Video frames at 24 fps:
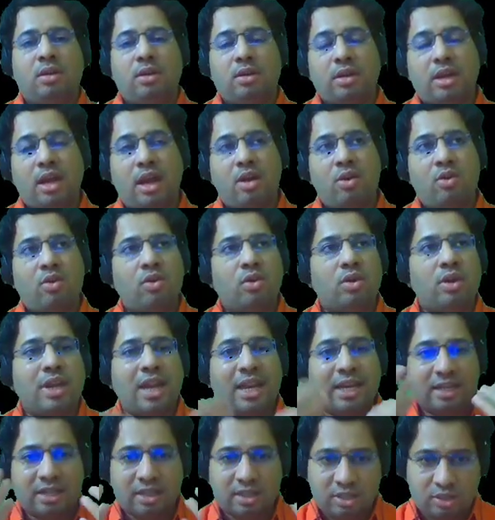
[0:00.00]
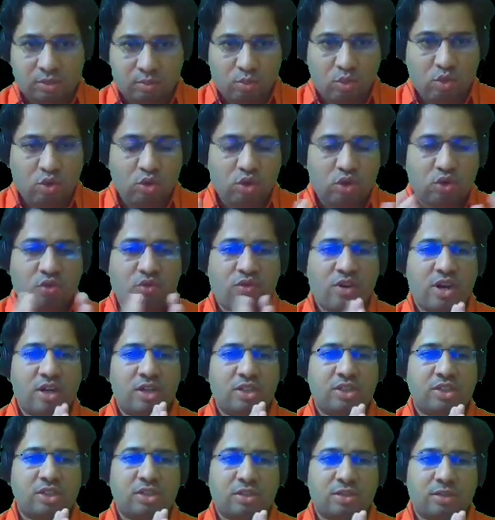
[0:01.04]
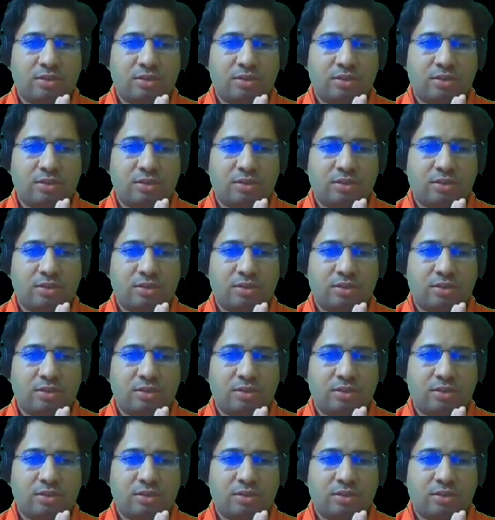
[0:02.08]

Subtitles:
Now let us move towards